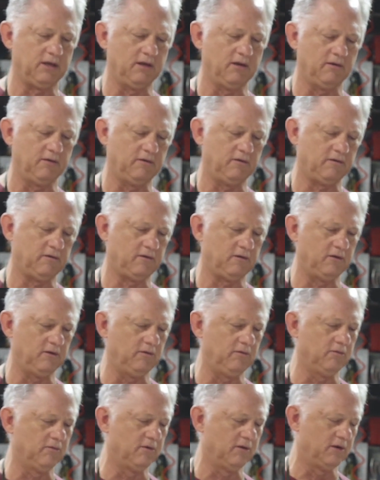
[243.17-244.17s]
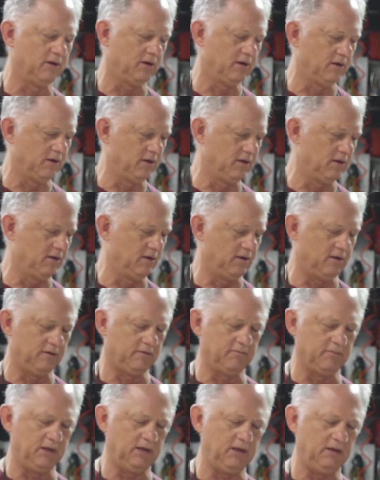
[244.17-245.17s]
You know, just do
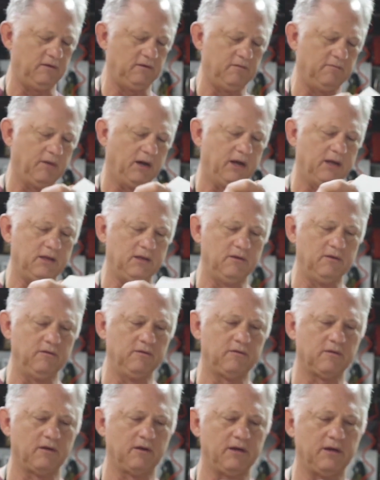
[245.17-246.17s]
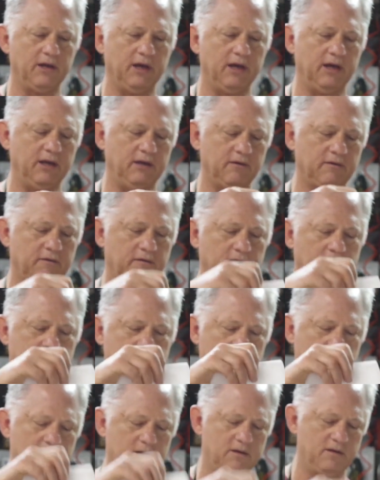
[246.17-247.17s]
as many as you might use in a day or
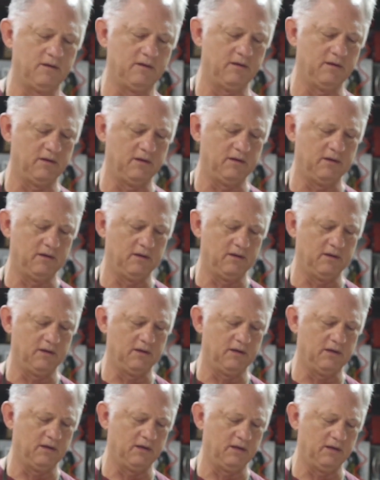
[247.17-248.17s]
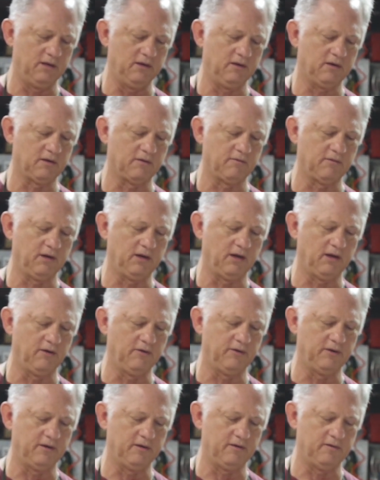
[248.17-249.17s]
something, and you can
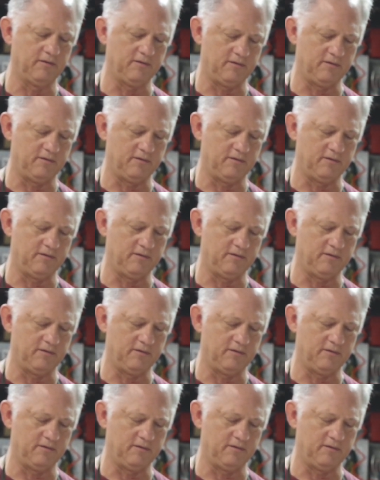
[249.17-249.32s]
reload it.